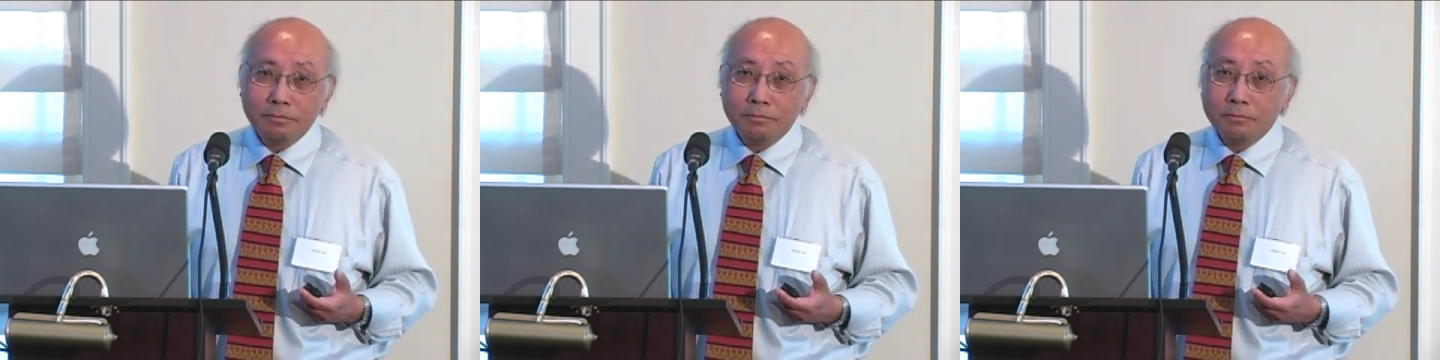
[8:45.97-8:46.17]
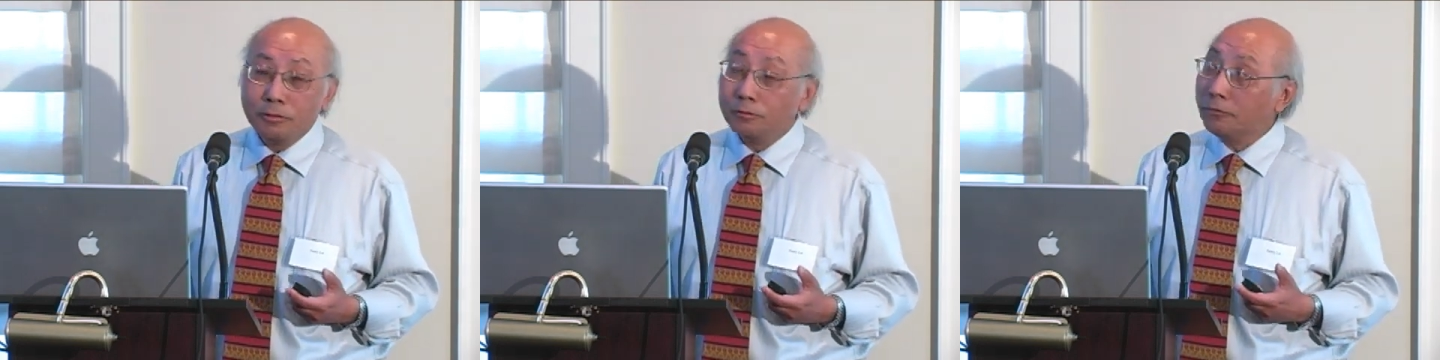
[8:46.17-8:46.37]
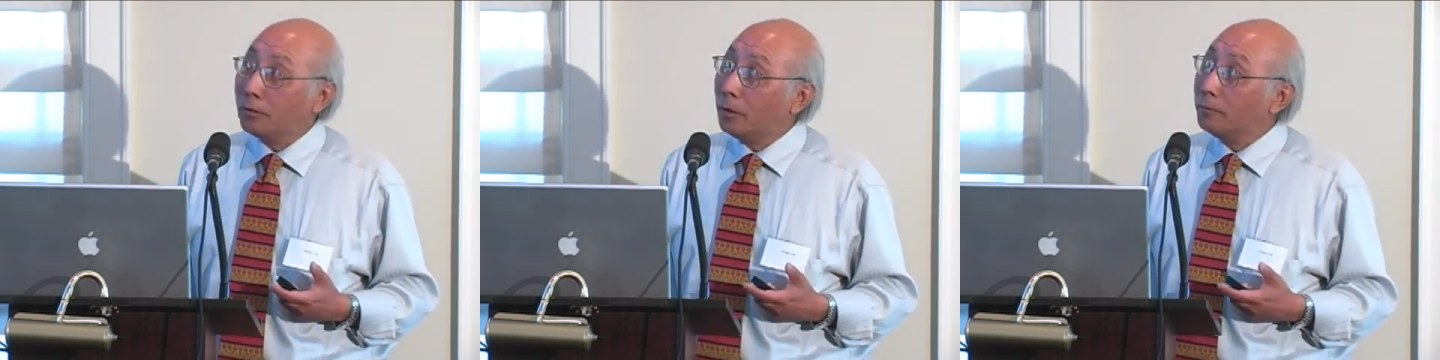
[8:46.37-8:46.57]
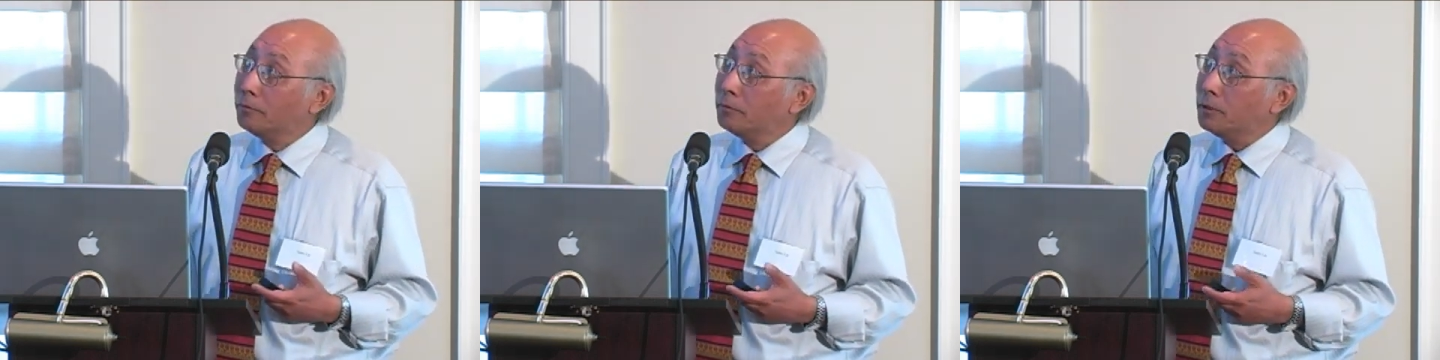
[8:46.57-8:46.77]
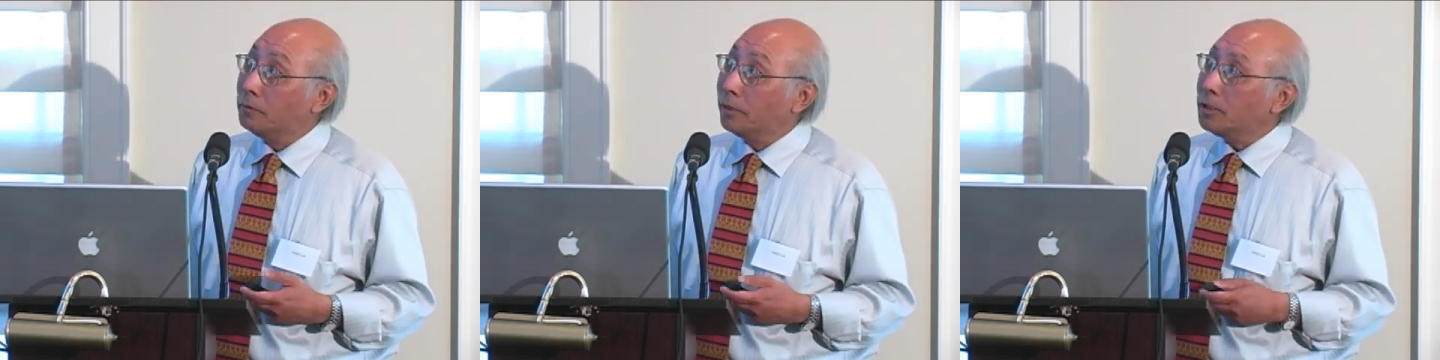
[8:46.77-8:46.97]
will form
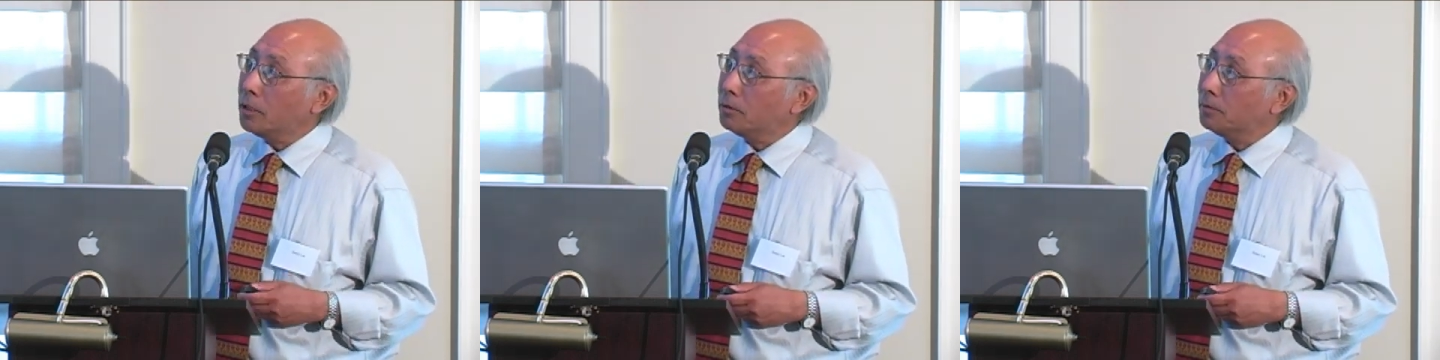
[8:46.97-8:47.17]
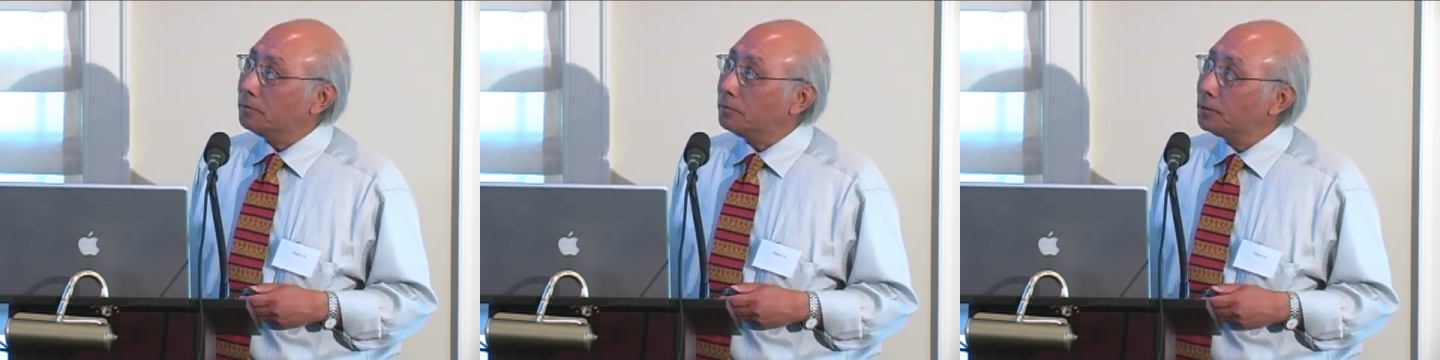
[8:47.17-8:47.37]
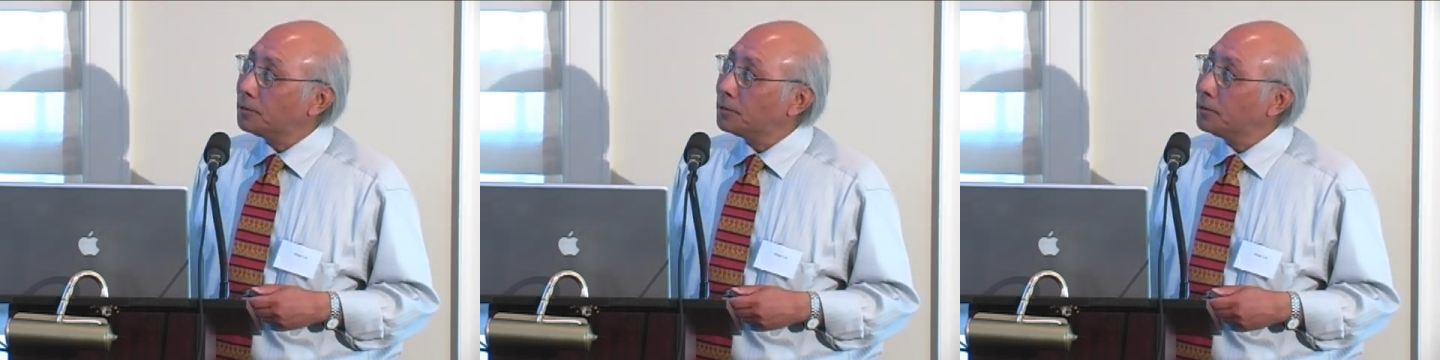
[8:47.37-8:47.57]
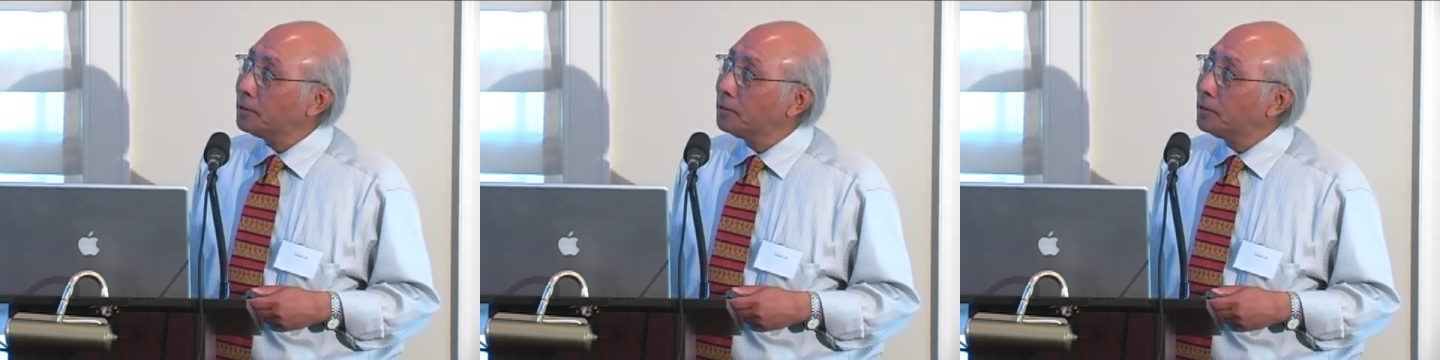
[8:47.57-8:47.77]
free radicals.